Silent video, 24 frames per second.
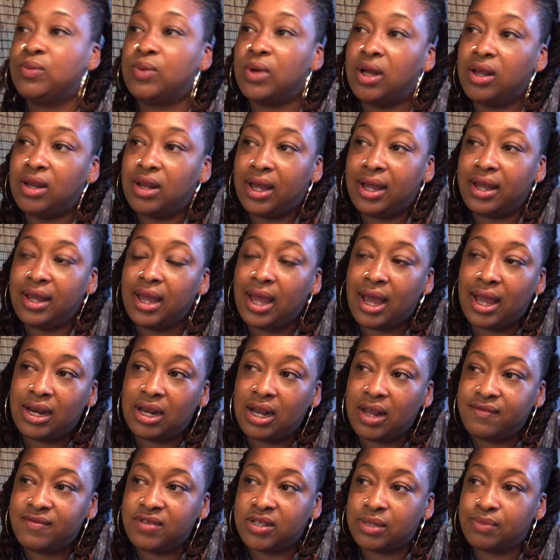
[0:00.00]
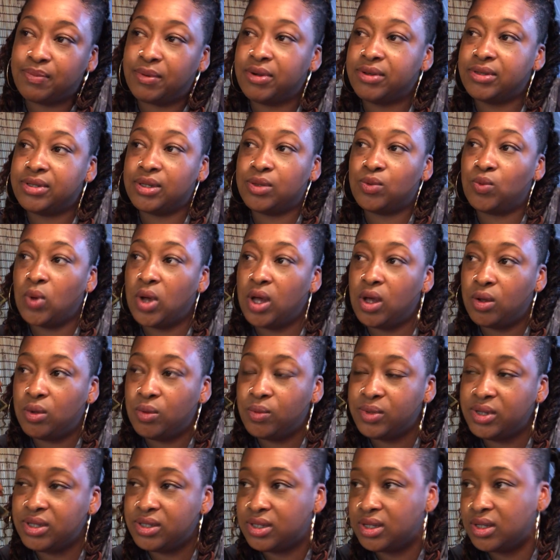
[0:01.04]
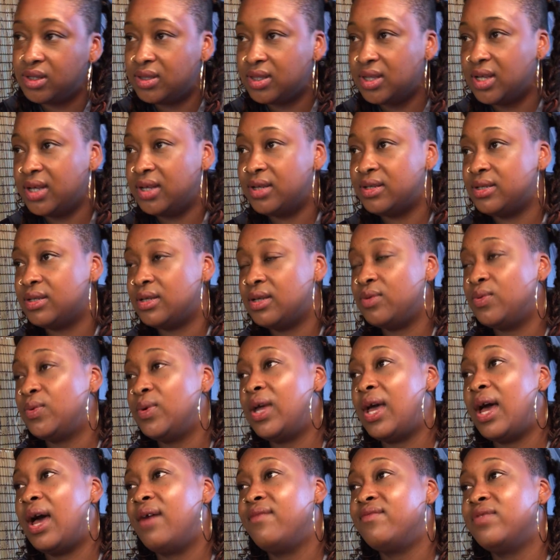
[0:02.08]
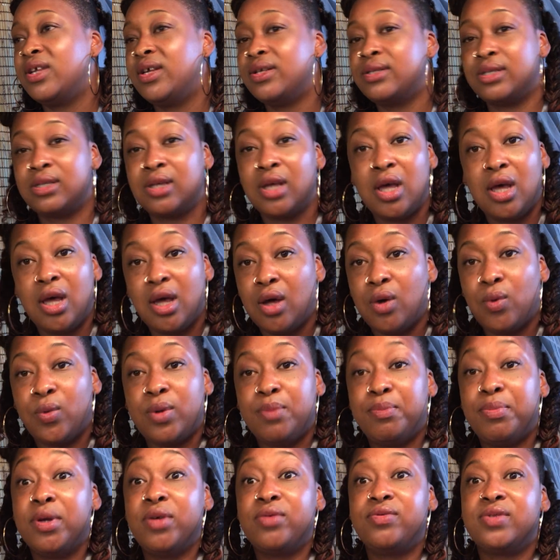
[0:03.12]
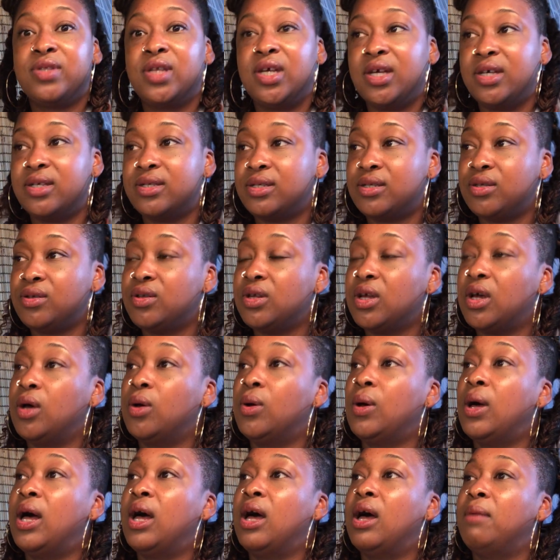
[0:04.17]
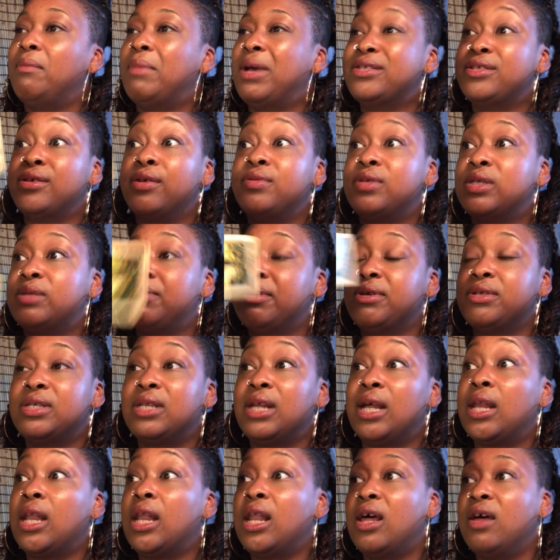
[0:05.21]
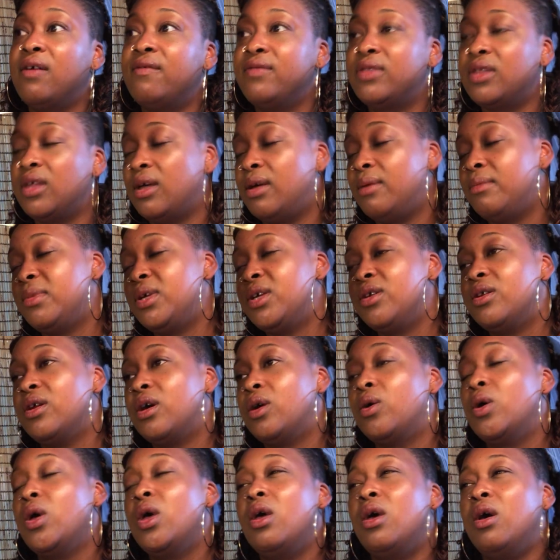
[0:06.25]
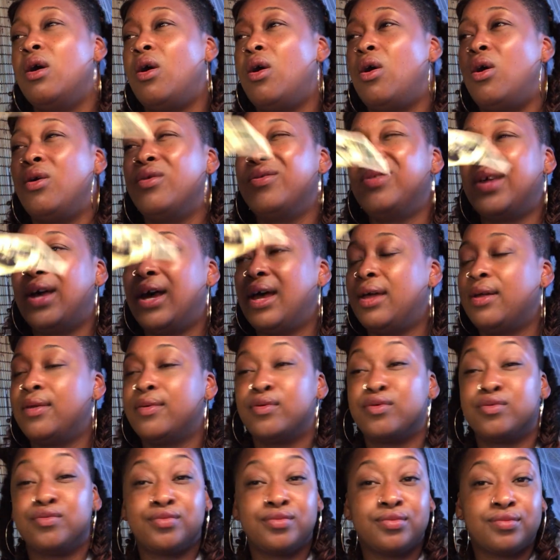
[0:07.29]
Well, I, I love this person. Well, we did this and we have this, we built this, you know. Um, I told this person I love them, you know, all that.